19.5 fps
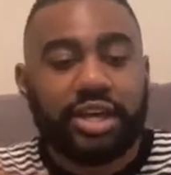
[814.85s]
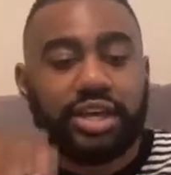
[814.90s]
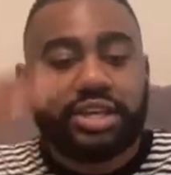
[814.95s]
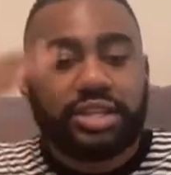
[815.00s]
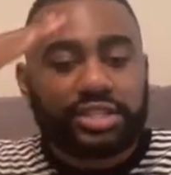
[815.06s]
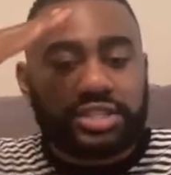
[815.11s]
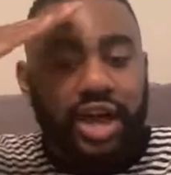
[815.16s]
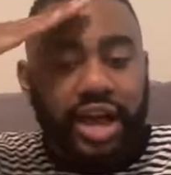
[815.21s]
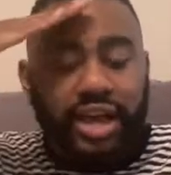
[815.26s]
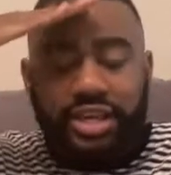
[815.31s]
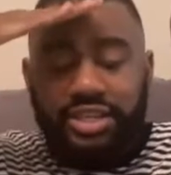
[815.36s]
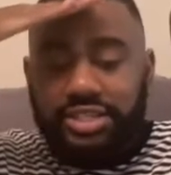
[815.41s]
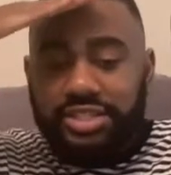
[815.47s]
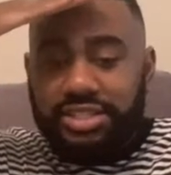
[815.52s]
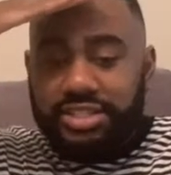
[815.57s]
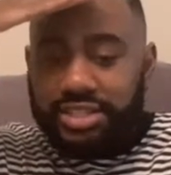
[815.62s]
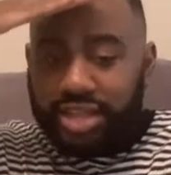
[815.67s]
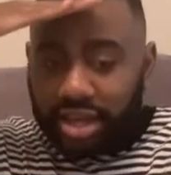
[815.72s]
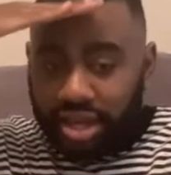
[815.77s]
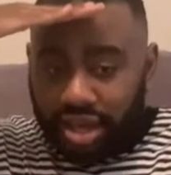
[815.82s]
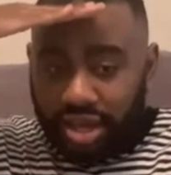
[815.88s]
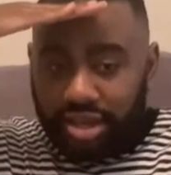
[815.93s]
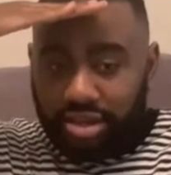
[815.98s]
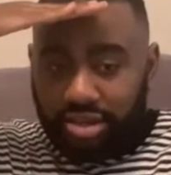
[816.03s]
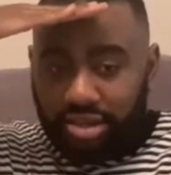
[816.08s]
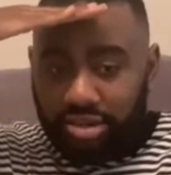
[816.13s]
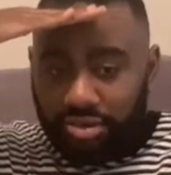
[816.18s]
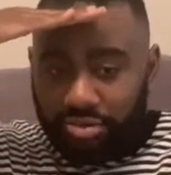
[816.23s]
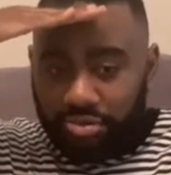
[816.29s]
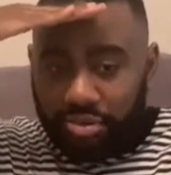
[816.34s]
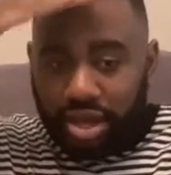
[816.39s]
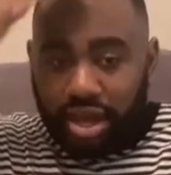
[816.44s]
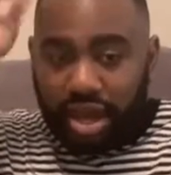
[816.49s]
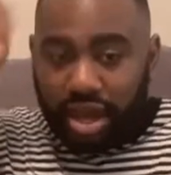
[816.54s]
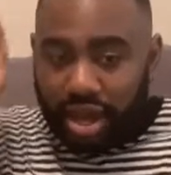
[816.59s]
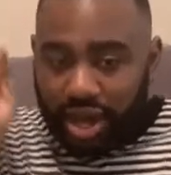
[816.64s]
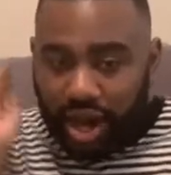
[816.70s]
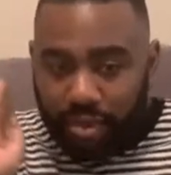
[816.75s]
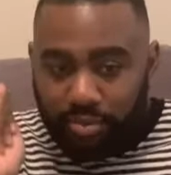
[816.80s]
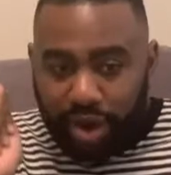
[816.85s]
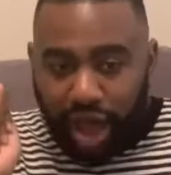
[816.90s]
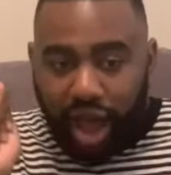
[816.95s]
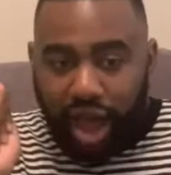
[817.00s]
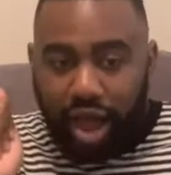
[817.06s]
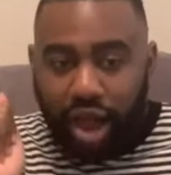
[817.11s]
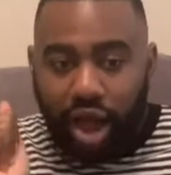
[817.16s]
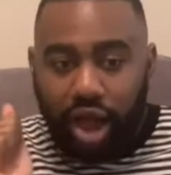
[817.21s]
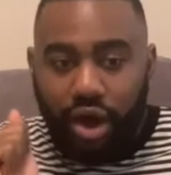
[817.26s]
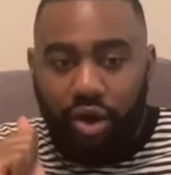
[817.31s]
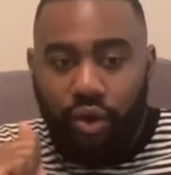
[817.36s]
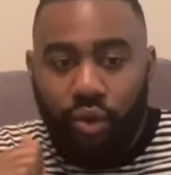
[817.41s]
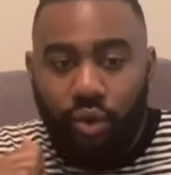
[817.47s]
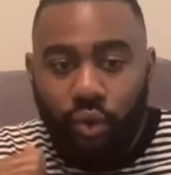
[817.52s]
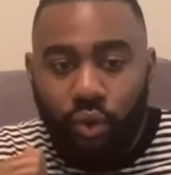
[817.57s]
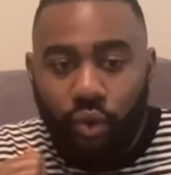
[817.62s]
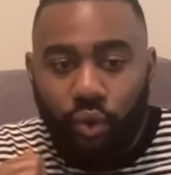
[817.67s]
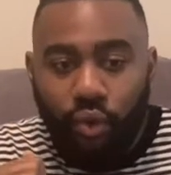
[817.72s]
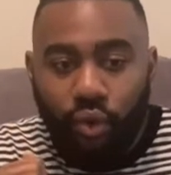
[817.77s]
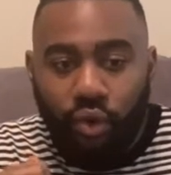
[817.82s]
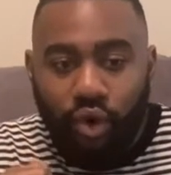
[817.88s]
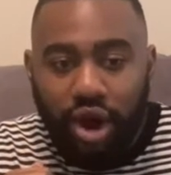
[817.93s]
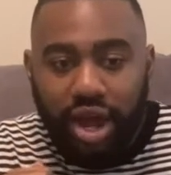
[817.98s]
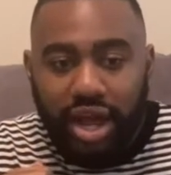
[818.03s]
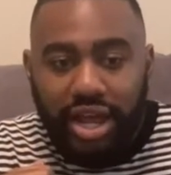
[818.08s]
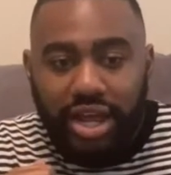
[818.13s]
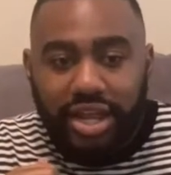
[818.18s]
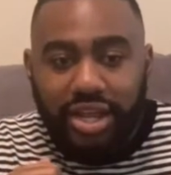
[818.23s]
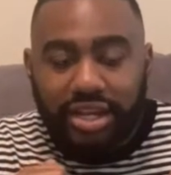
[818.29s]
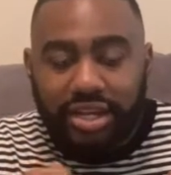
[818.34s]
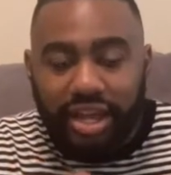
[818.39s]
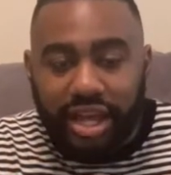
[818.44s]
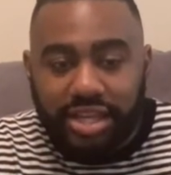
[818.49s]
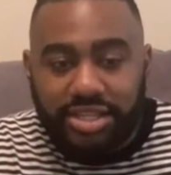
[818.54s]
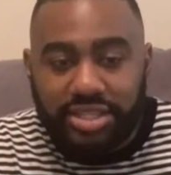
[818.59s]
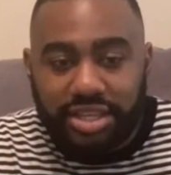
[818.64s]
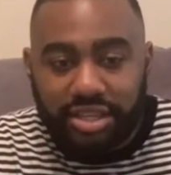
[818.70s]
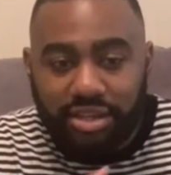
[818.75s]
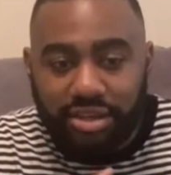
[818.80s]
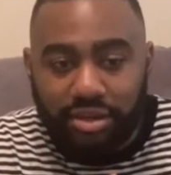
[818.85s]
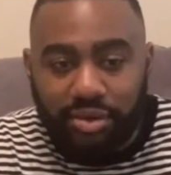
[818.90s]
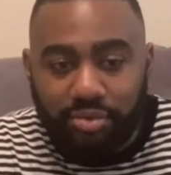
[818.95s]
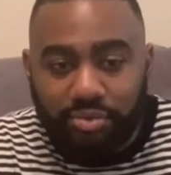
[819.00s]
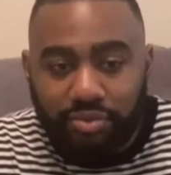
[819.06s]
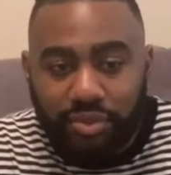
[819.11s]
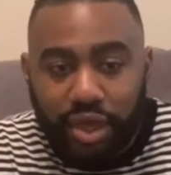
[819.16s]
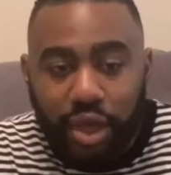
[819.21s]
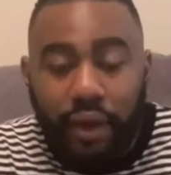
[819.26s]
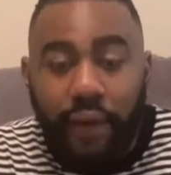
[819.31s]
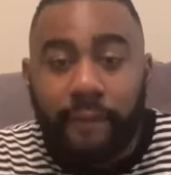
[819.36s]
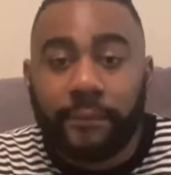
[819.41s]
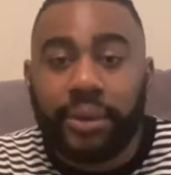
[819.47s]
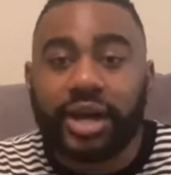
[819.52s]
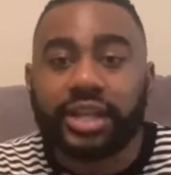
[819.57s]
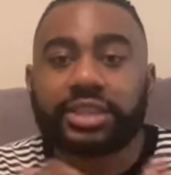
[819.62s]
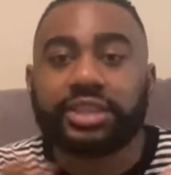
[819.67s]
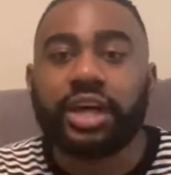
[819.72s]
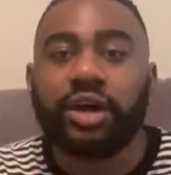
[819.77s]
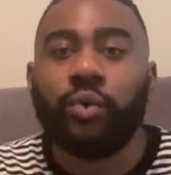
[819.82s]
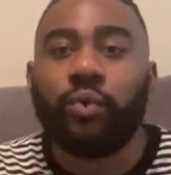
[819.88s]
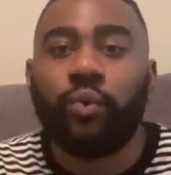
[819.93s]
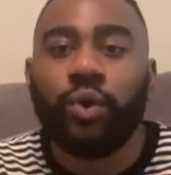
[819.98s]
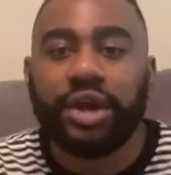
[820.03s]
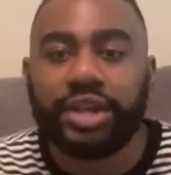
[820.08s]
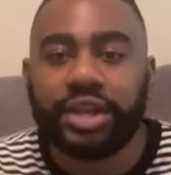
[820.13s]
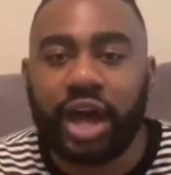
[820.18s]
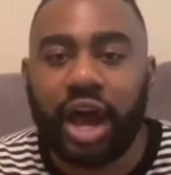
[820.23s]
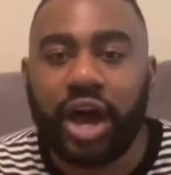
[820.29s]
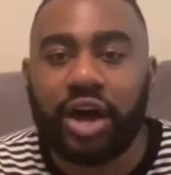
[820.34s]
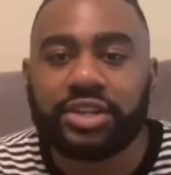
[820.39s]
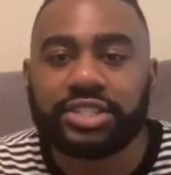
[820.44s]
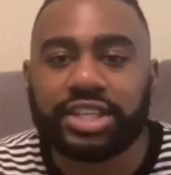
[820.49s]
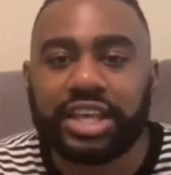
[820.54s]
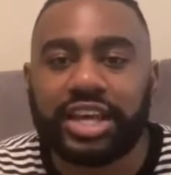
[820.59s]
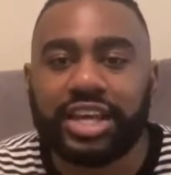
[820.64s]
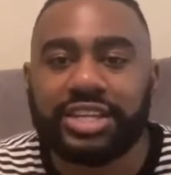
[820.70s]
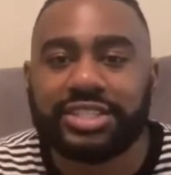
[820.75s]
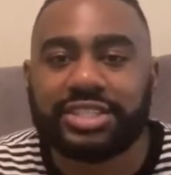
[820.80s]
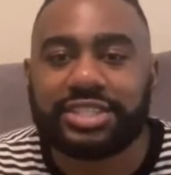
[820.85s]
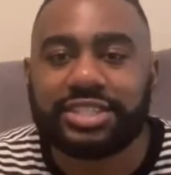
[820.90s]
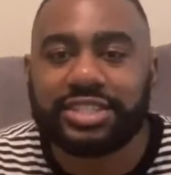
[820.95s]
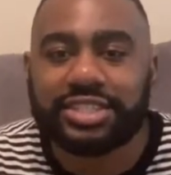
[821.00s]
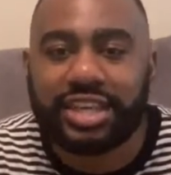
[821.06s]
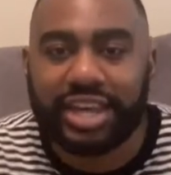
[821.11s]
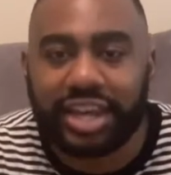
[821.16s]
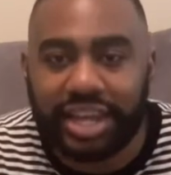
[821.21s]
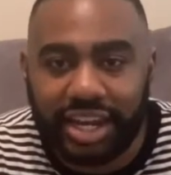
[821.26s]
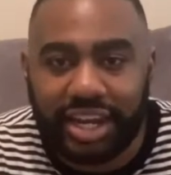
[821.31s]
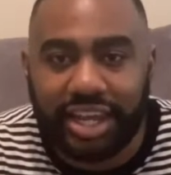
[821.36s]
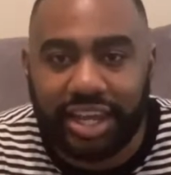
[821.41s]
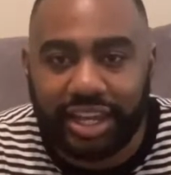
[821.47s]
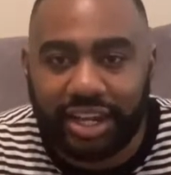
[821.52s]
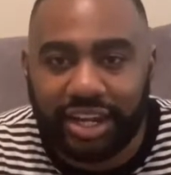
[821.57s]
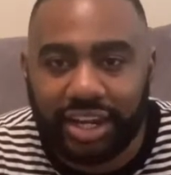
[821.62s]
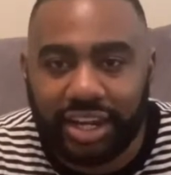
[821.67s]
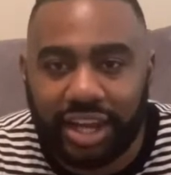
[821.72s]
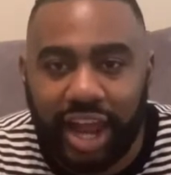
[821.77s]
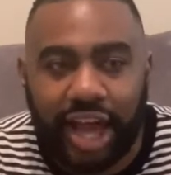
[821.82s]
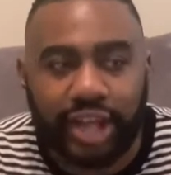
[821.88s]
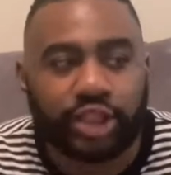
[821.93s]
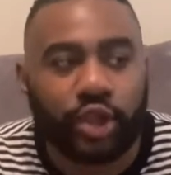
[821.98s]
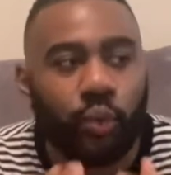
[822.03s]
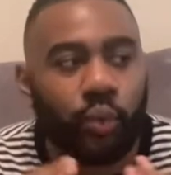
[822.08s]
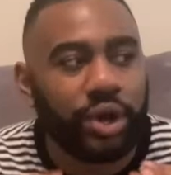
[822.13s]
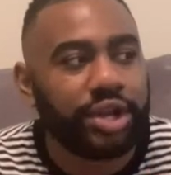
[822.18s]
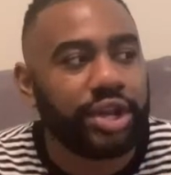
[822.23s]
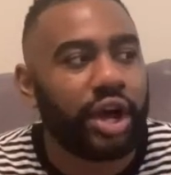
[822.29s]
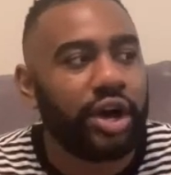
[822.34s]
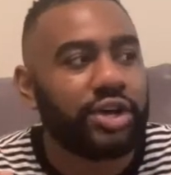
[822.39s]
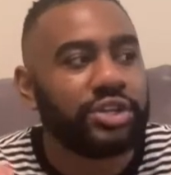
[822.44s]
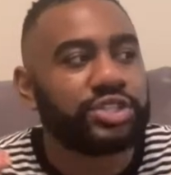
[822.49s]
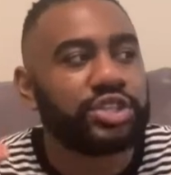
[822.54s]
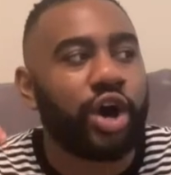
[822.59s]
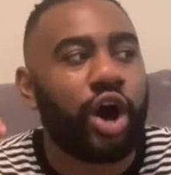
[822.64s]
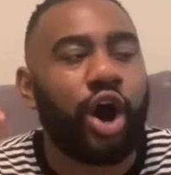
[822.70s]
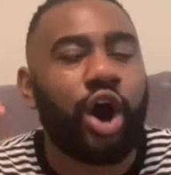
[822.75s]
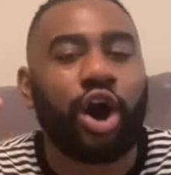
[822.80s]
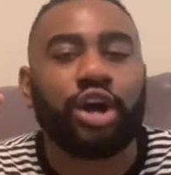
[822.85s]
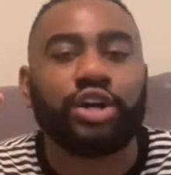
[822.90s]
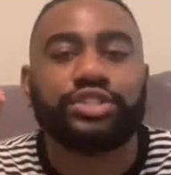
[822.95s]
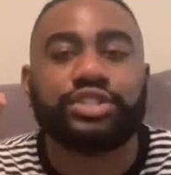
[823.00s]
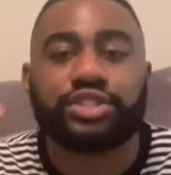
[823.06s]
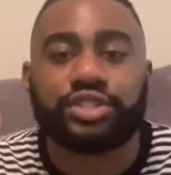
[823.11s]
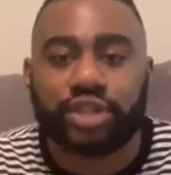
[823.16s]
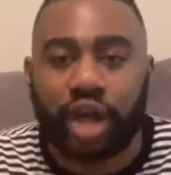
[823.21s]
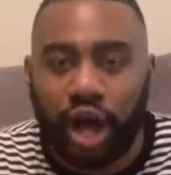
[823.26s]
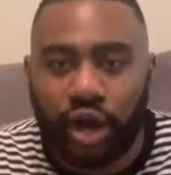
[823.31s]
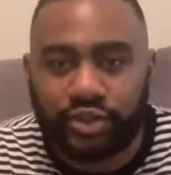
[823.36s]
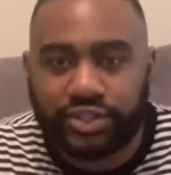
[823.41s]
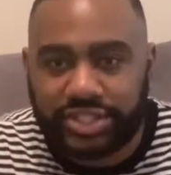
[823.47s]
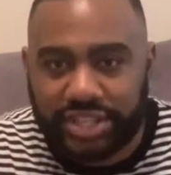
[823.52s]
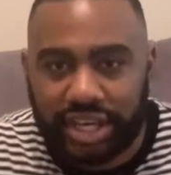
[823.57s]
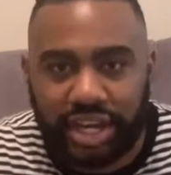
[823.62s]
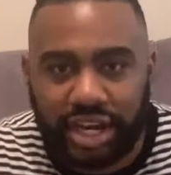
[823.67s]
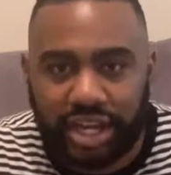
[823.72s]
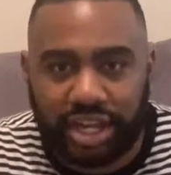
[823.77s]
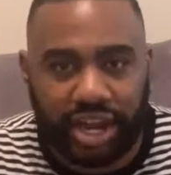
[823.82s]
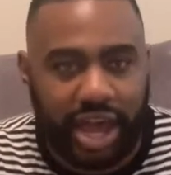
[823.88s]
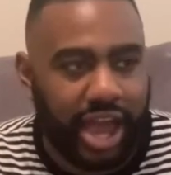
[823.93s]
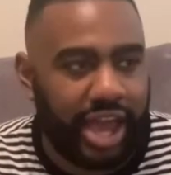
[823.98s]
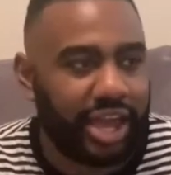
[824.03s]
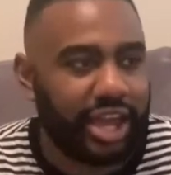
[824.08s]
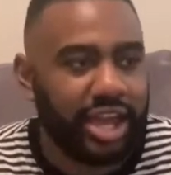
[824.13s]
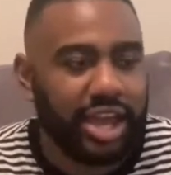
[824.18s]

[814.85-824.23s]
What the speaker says: So I can see him, and I'm like, oh, that's him. But the windows is tinted. Like, the windows are so tinted. Like,